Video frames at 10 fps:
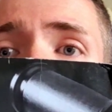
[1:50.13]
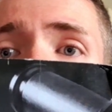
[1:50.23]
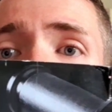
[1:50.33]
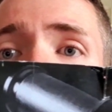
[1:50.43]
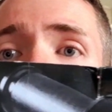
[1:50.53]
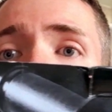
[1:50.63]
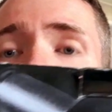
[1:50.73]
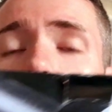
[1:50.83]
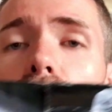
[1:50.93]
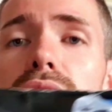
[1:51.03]

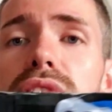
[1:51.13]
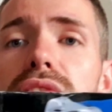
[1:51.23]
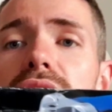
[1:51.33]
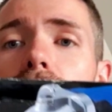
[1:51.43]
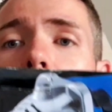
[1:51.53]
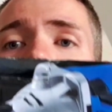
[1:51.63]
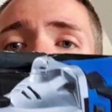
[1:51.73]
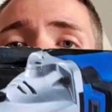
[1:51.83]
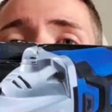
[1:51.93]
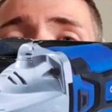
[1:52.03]

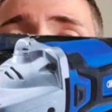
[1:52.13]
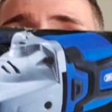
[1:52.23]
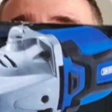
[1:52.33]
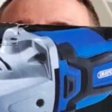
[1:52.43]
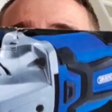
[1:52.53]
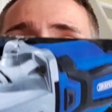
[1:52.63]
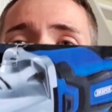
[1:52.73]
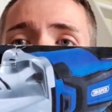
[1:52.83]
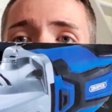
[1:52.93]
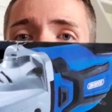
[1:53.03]
115mm from the
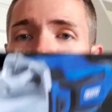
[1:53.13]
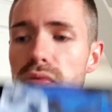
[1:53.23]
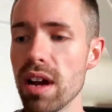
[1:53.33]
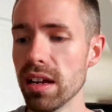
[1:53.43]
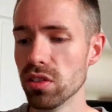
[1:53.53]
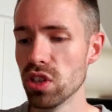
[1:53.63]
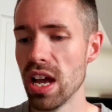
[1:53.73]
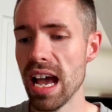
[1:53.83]
D20 range.